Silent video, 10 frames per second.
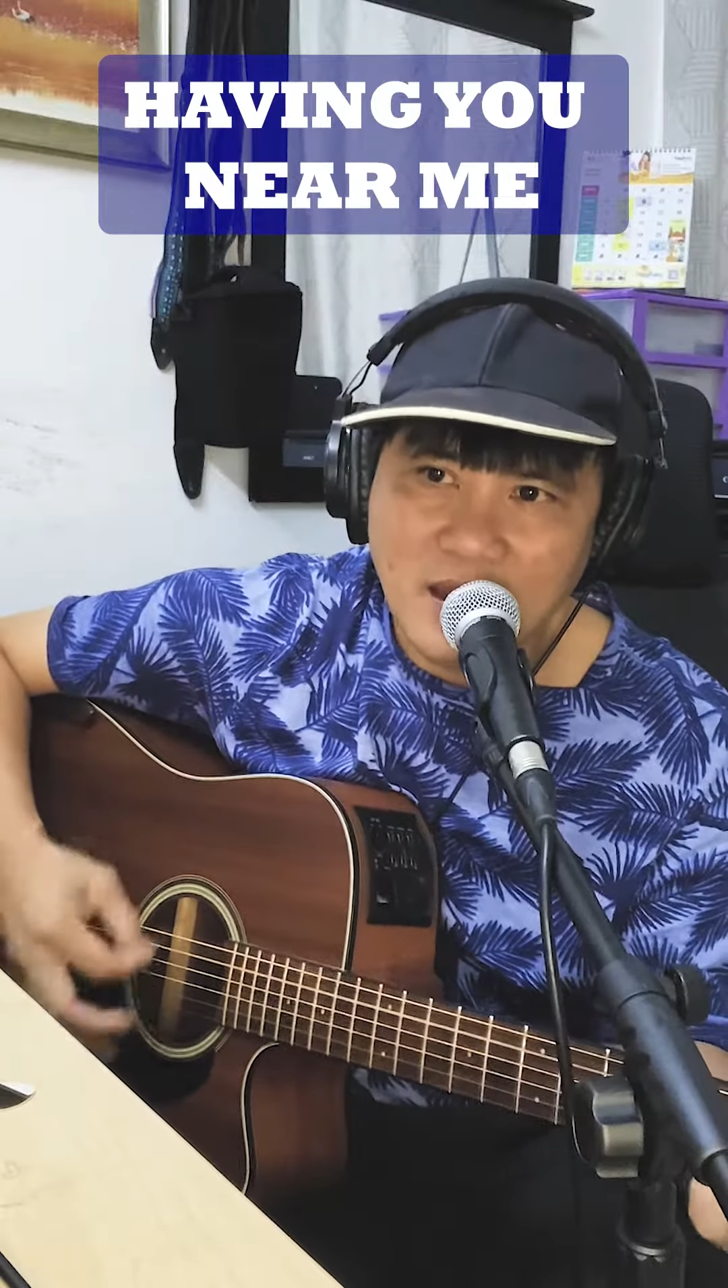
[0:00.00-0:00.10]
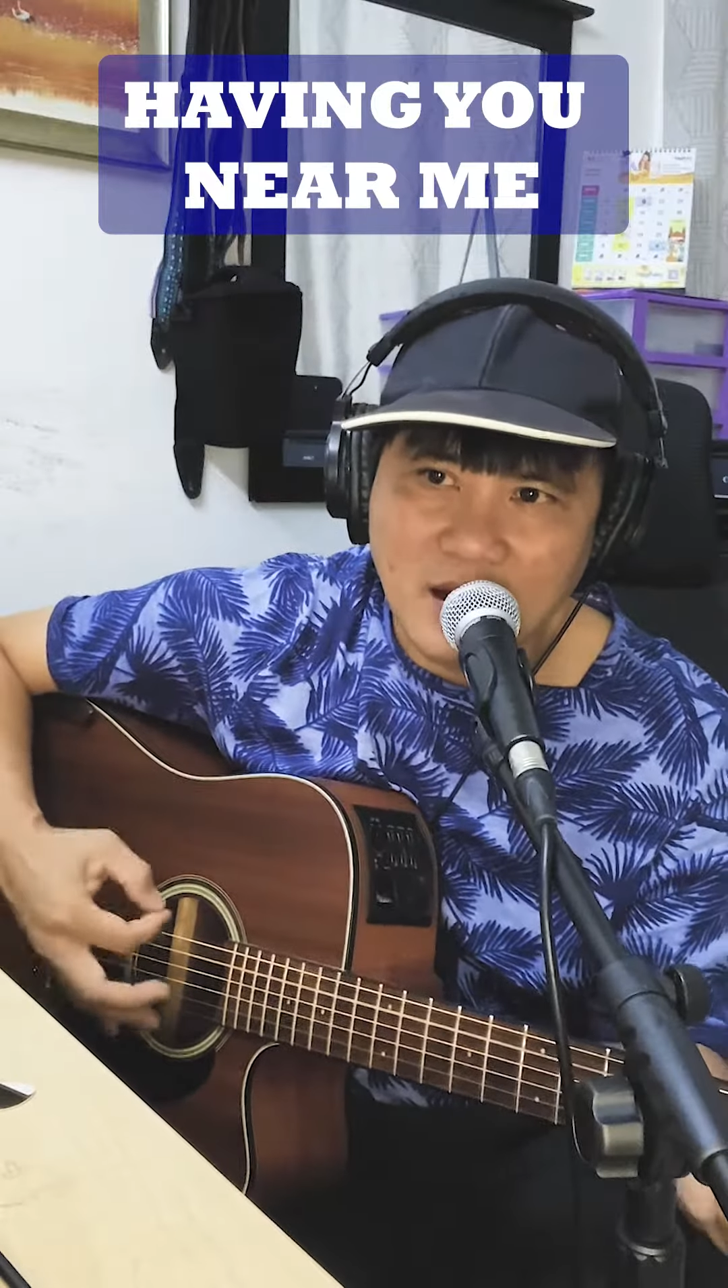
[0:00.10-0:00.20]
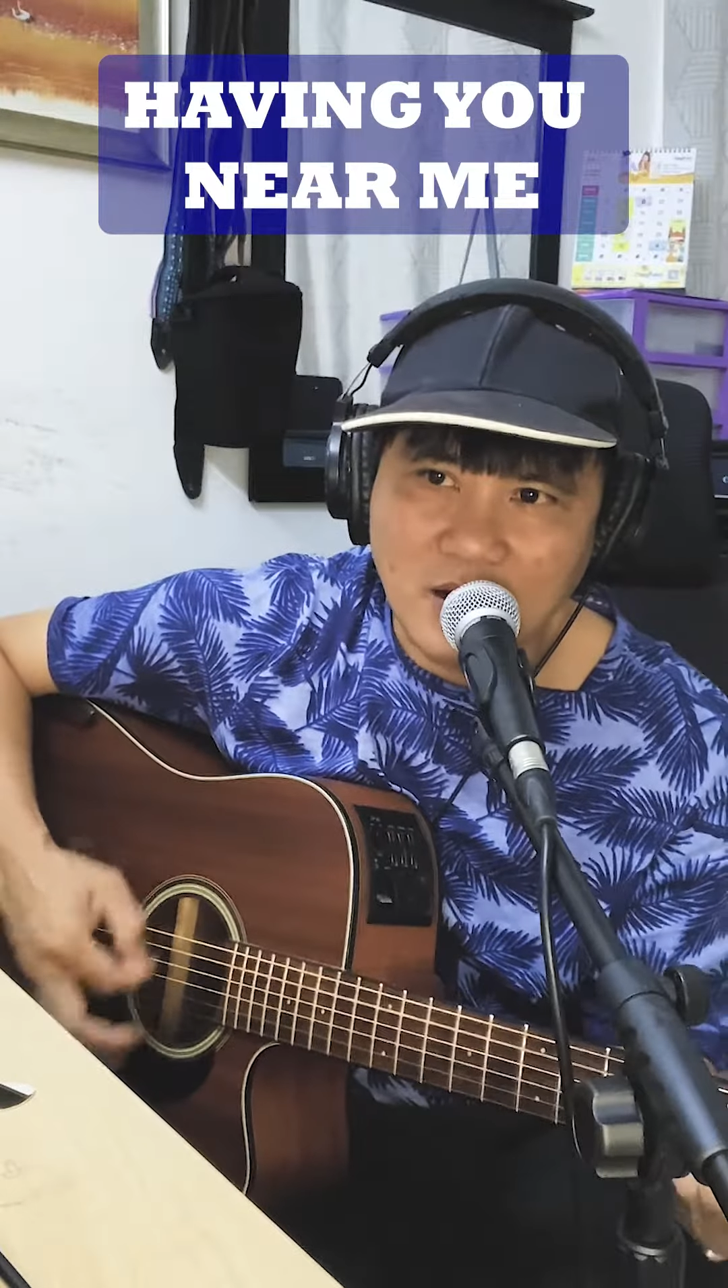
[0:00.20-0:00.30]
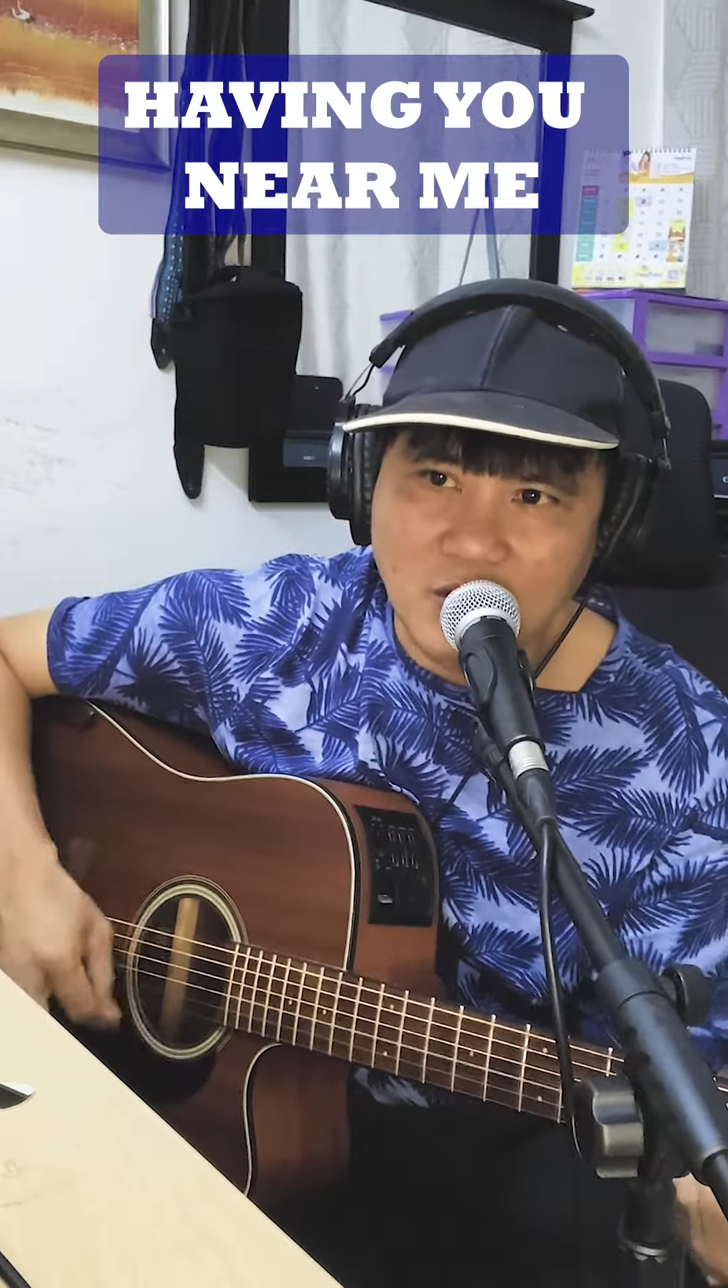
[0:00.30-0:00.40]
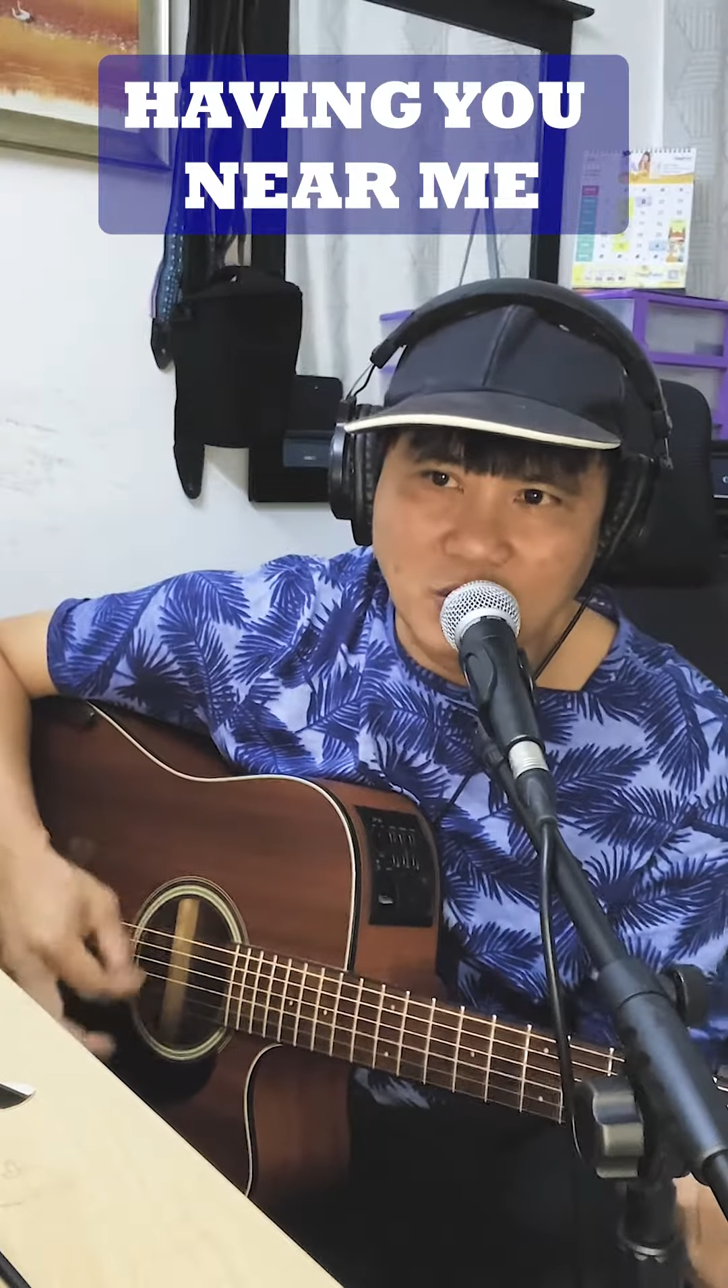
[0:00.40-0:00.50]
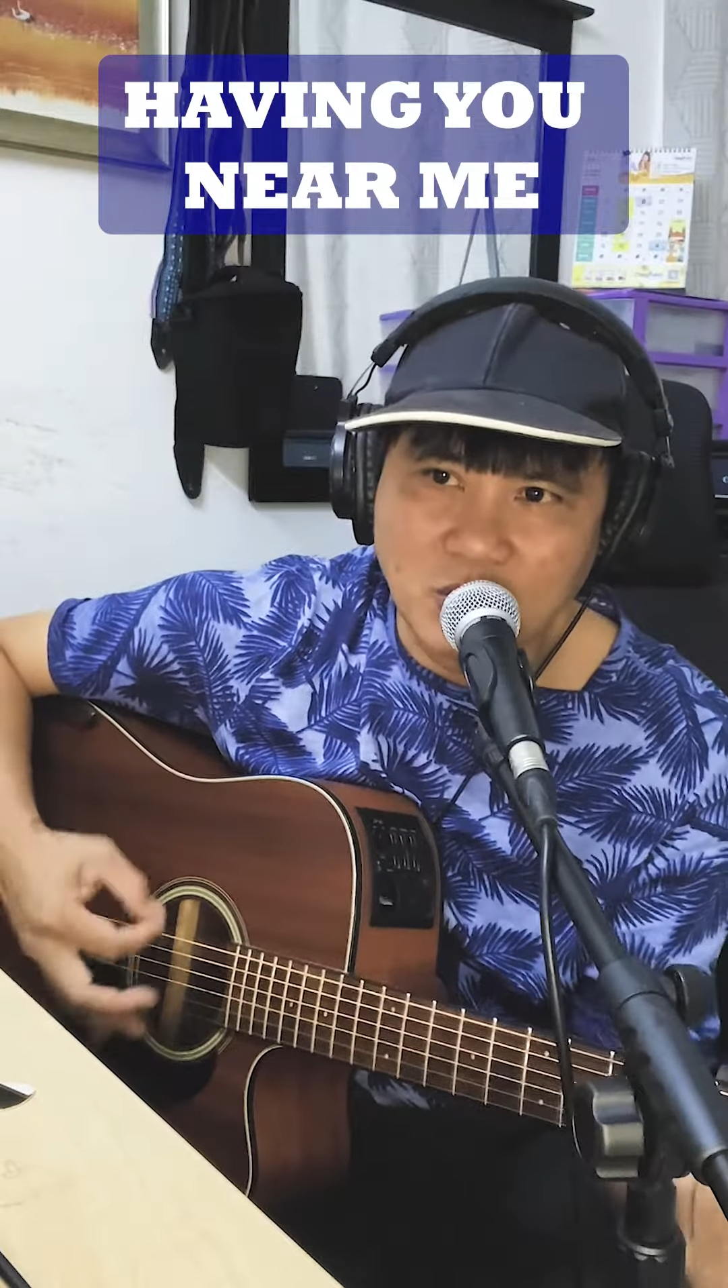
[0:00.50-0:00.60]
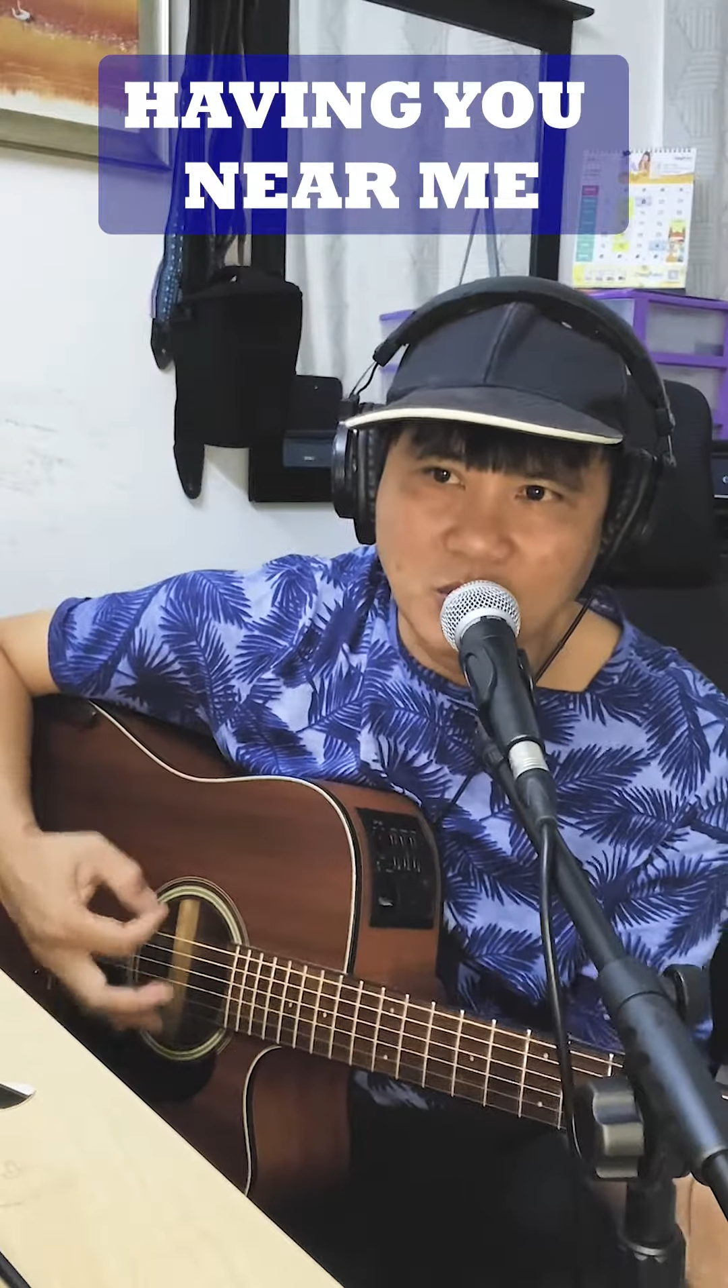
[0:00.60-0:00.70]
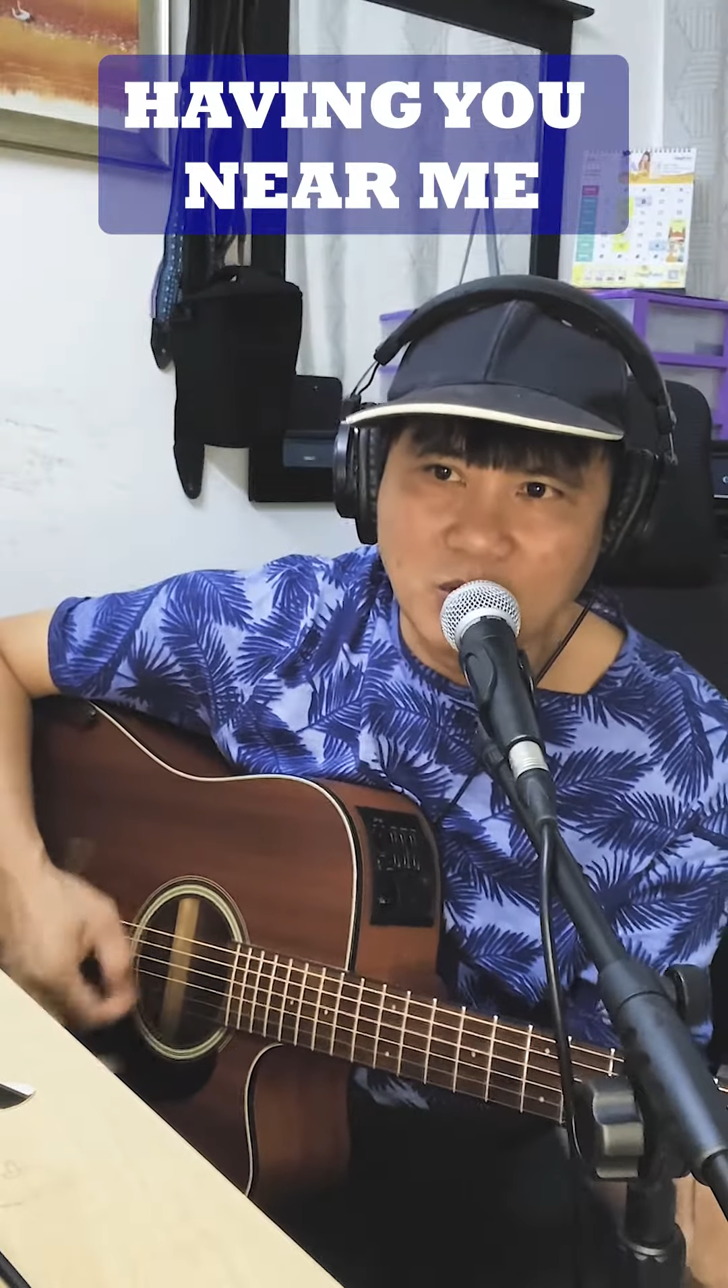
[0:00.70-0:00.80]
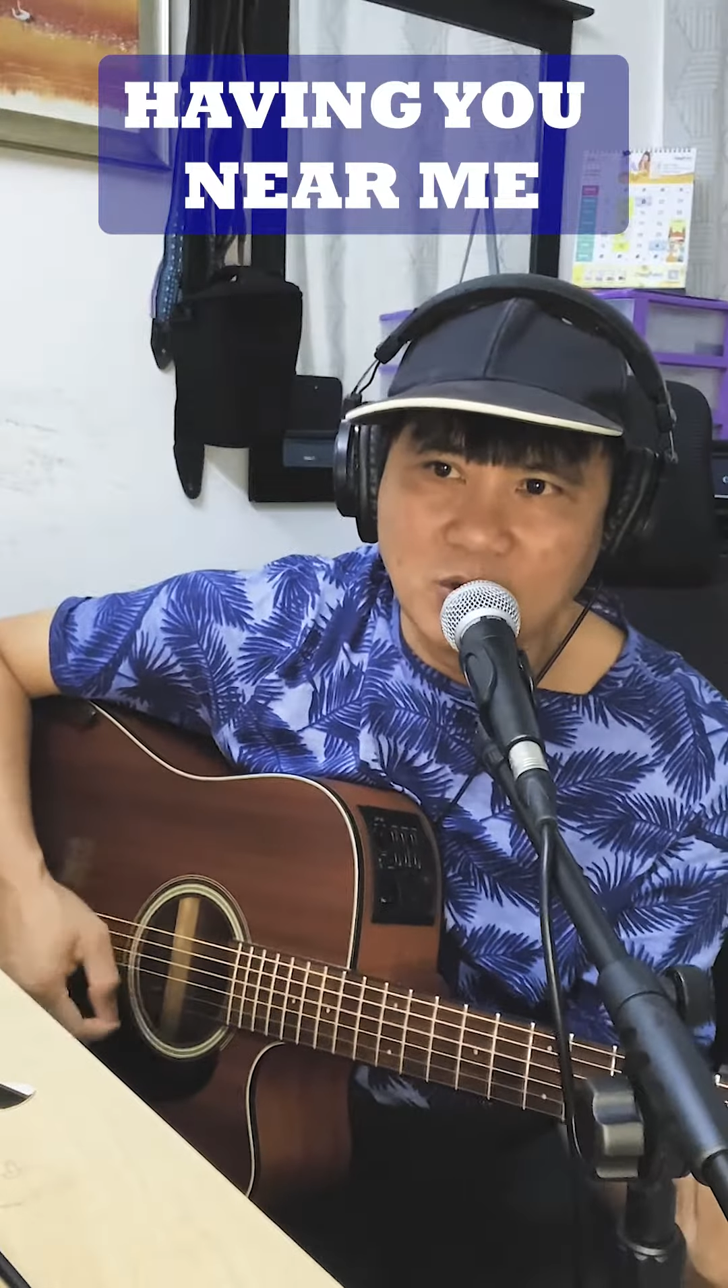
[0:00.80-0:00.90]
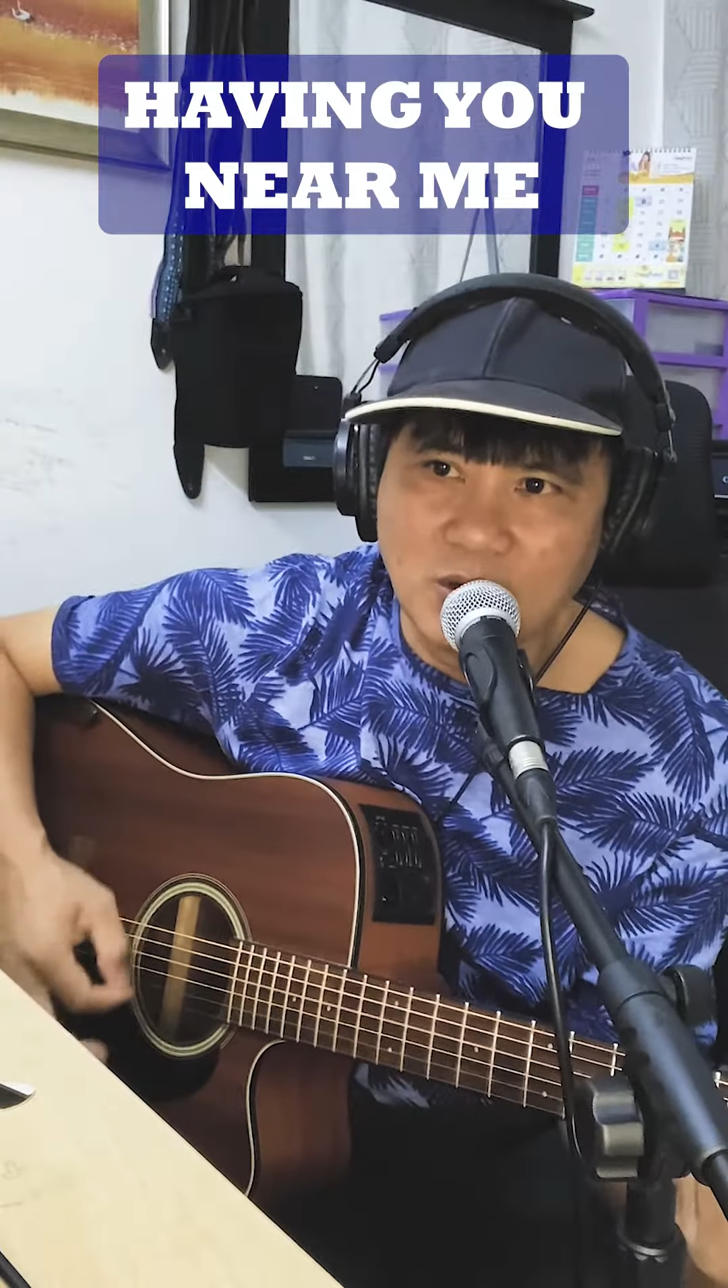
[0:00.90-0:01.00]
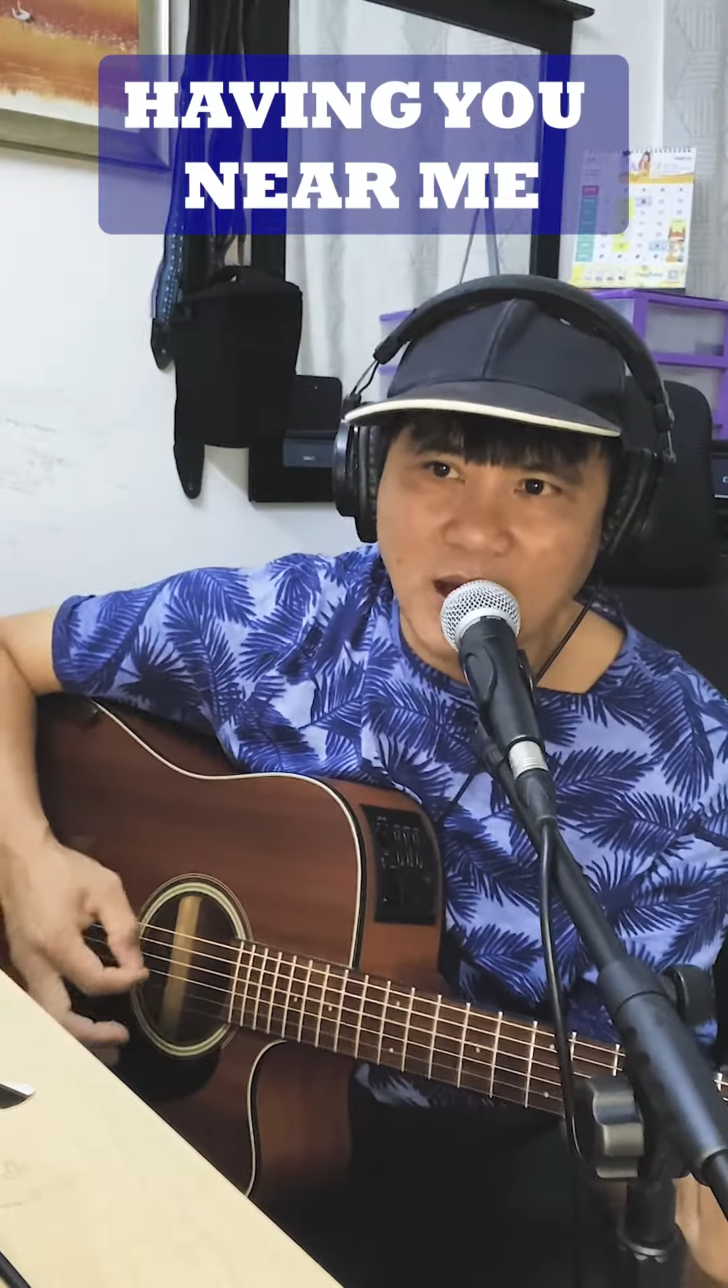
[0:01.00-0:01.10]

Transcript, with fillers: a rule